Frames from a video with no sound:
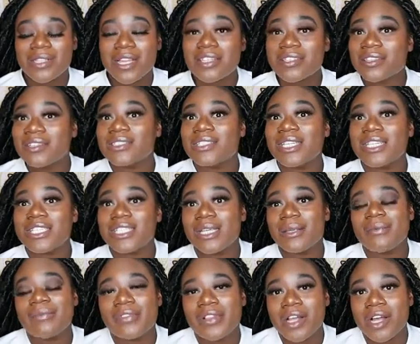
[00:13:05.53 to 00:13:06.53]
I was going to say
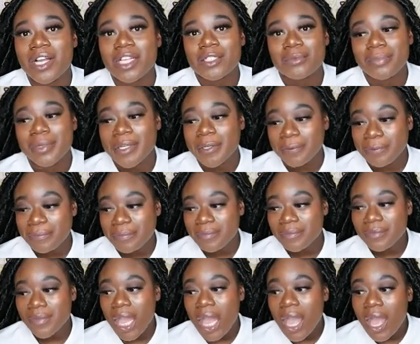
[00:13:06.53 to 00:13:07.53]
gym vlogs, but
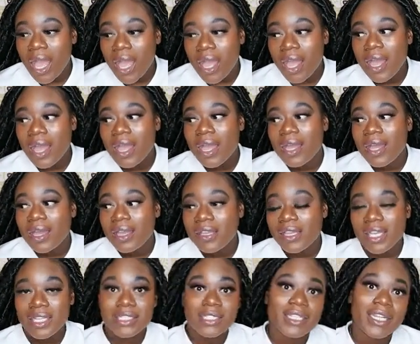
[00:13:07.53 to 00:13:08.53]

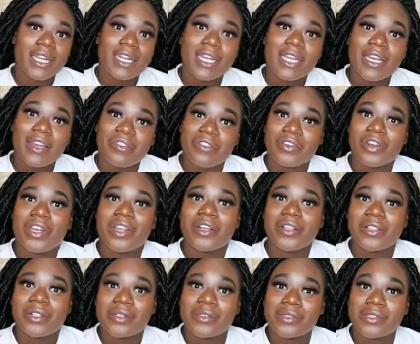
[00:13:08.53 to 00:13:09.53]
yesterday the governor
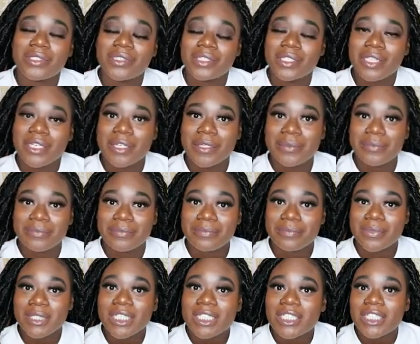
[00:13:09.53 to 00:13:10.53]
closed
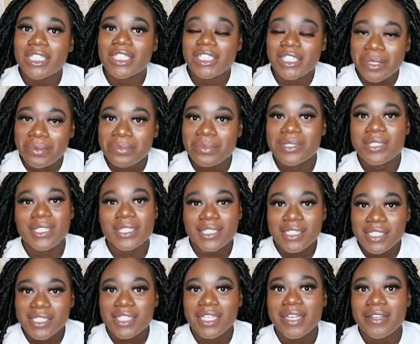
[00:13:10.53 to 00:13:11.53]
the gyms and
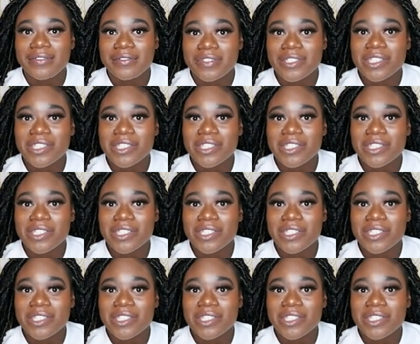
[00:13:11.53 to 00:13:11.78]
stuff.